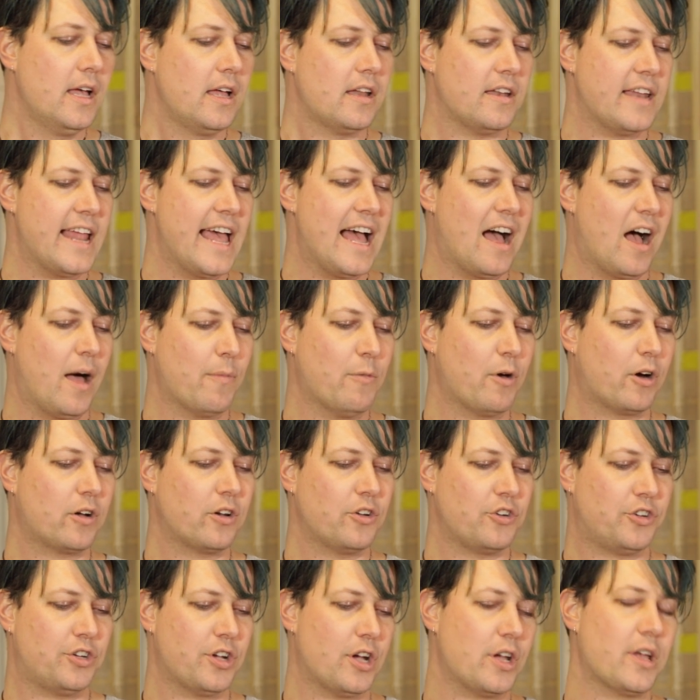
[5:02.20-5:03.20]
Now, I'm not
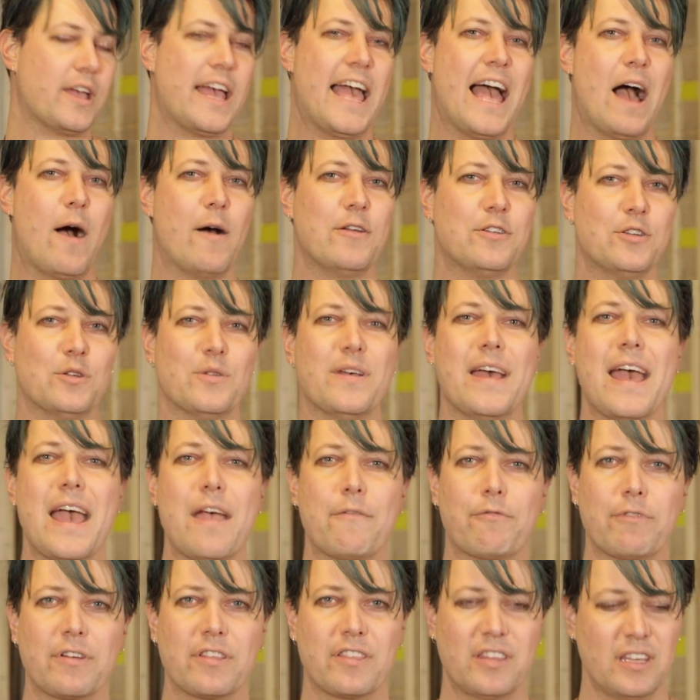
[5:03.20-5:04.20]
going to show you how I do
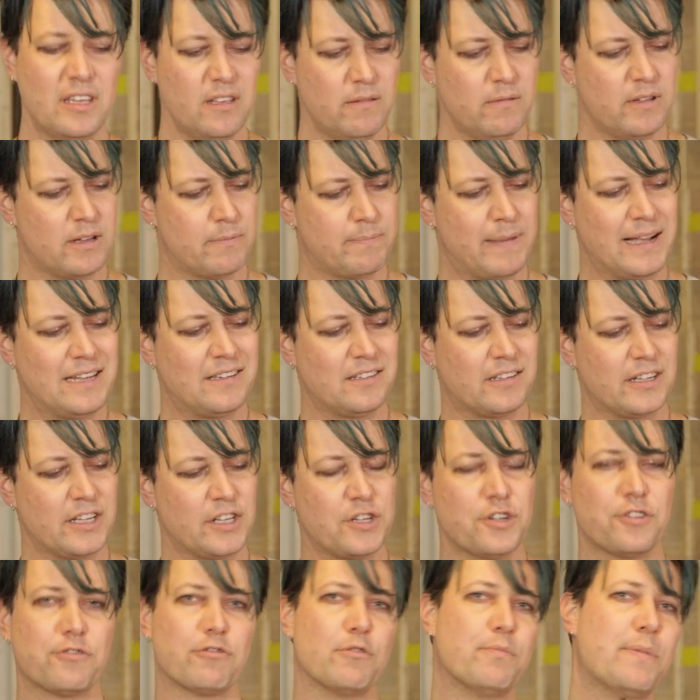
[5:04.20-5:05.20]
everything. Basically, you
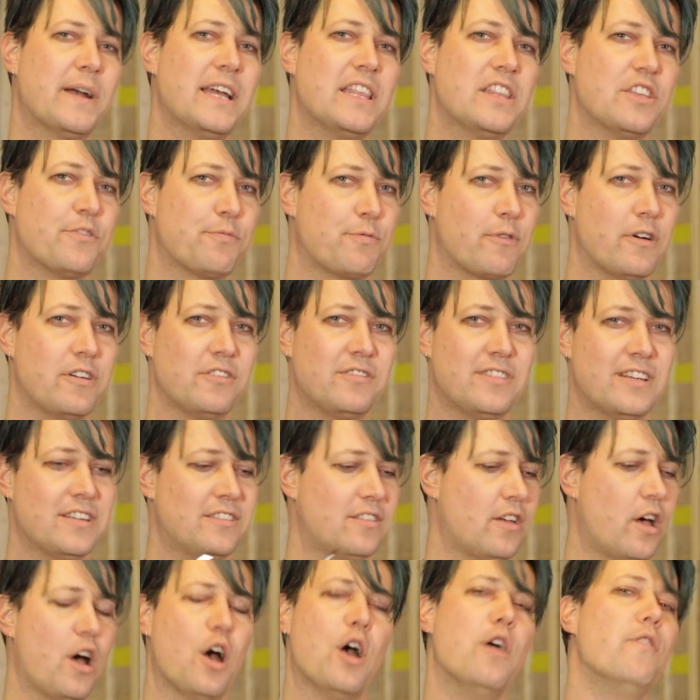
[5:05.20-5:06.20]
just repeat this
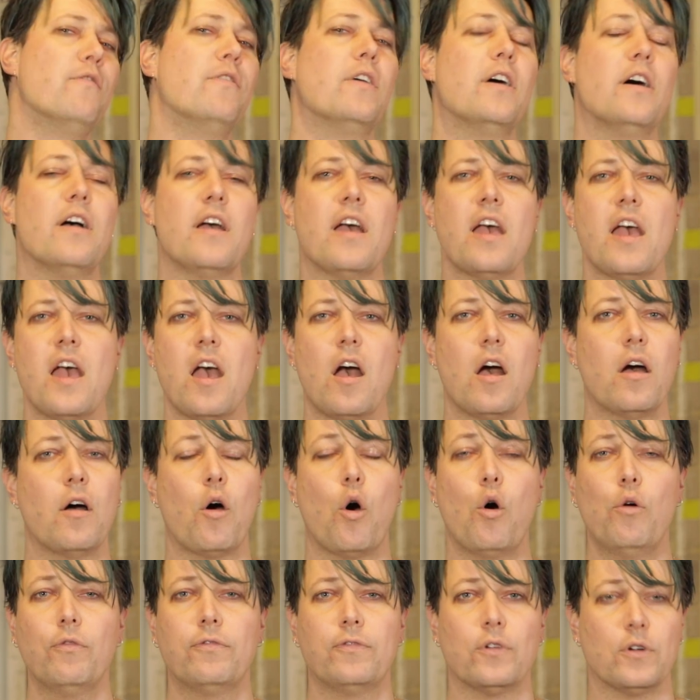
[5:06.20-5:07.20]
process over
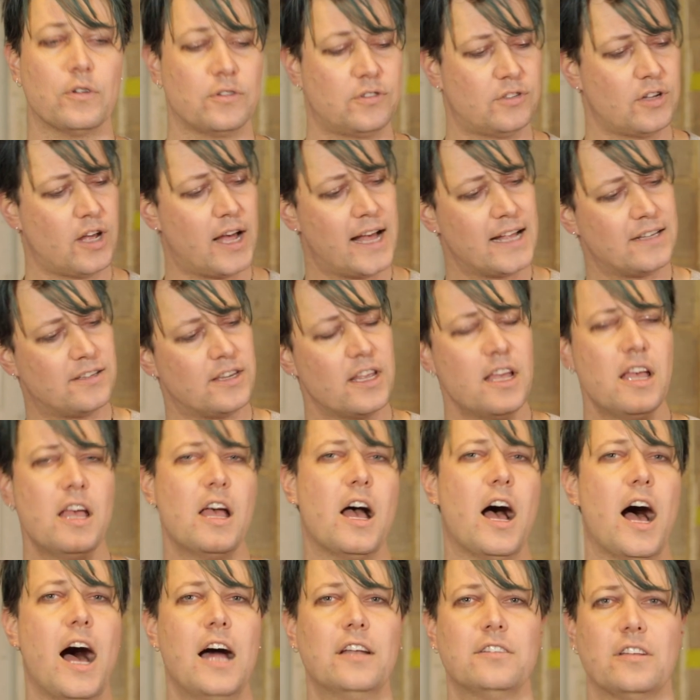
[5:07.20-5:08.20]
all 4 sides,
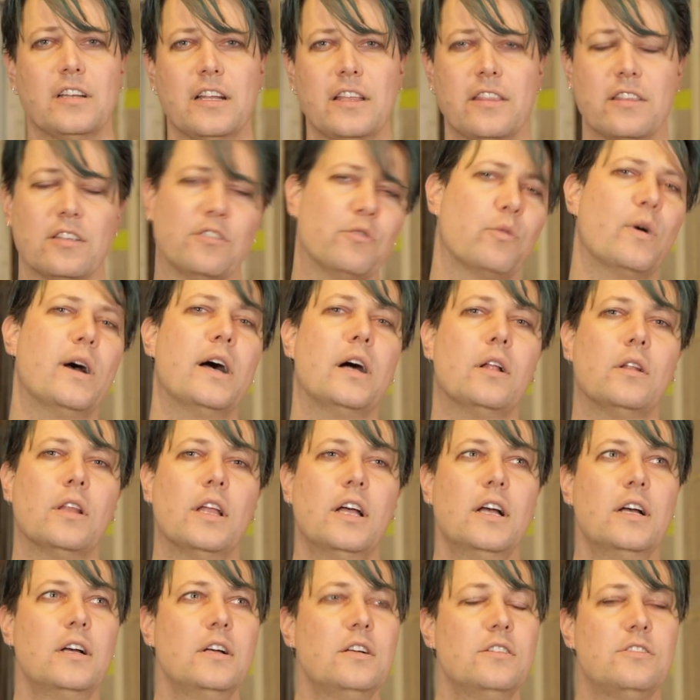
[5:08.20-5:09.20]
underneath as well.
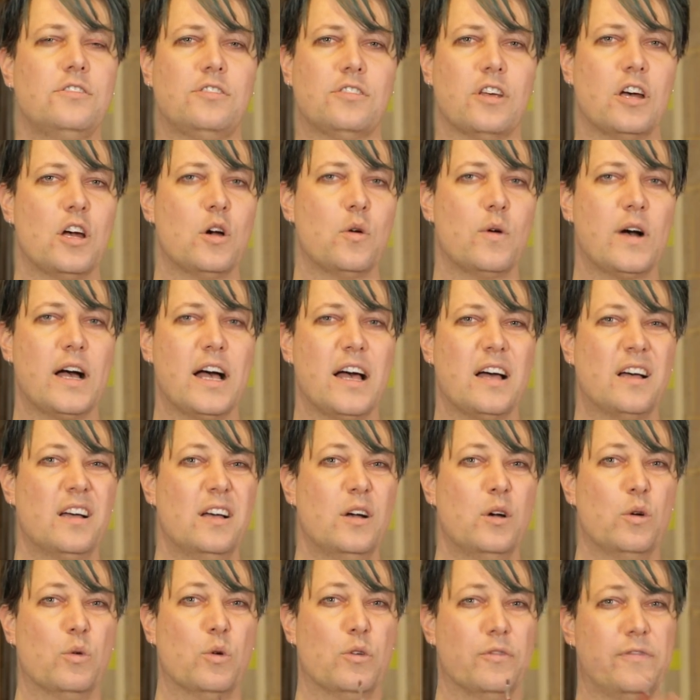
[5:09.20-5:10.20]
So
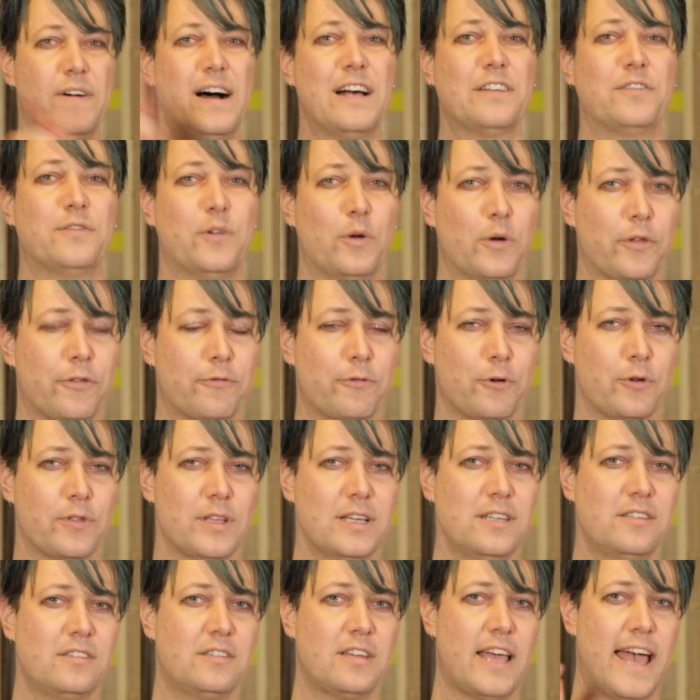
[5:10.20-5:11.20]
we'll fast forward through
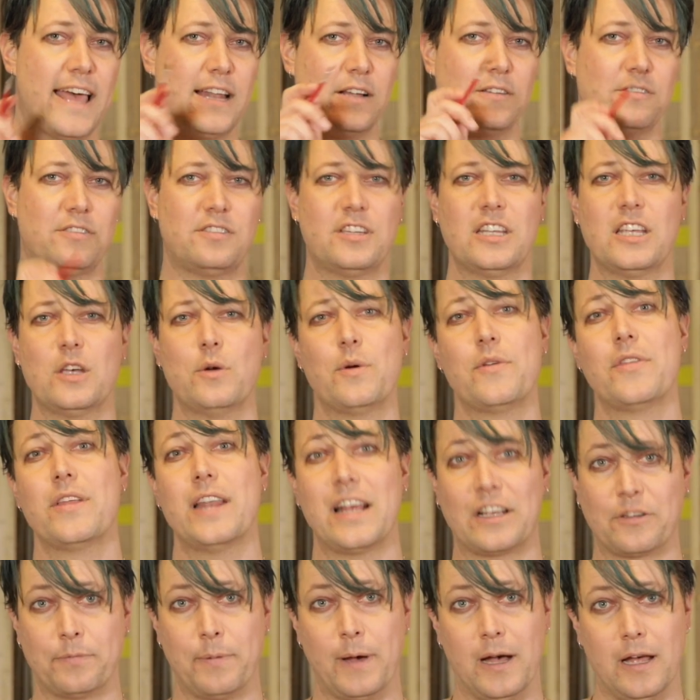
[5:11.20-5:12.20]
this and I'll see you in the next